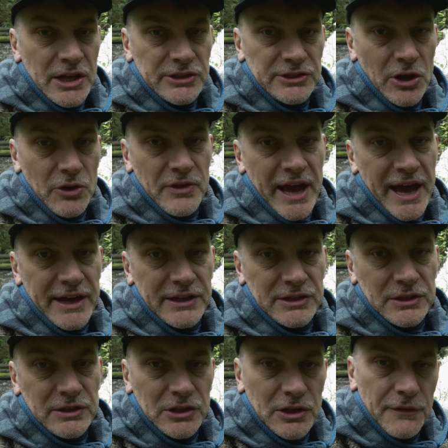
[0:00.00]
so that
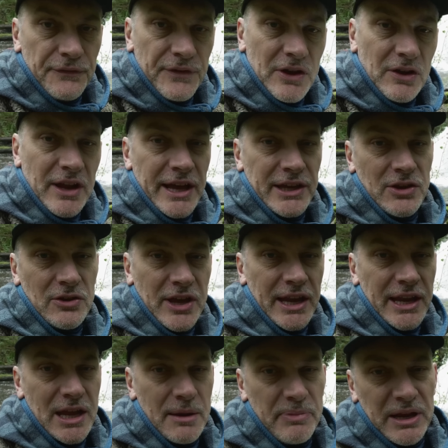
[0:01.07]
you feel like you're
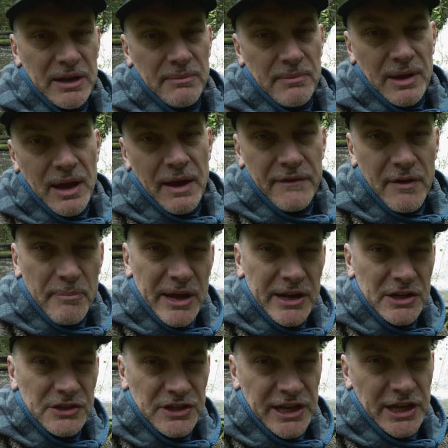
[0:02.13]
getting a bit of a
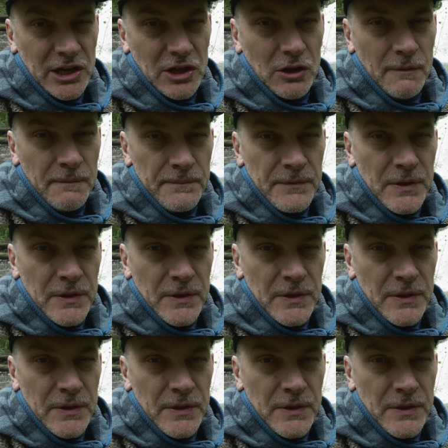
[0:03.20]
better deal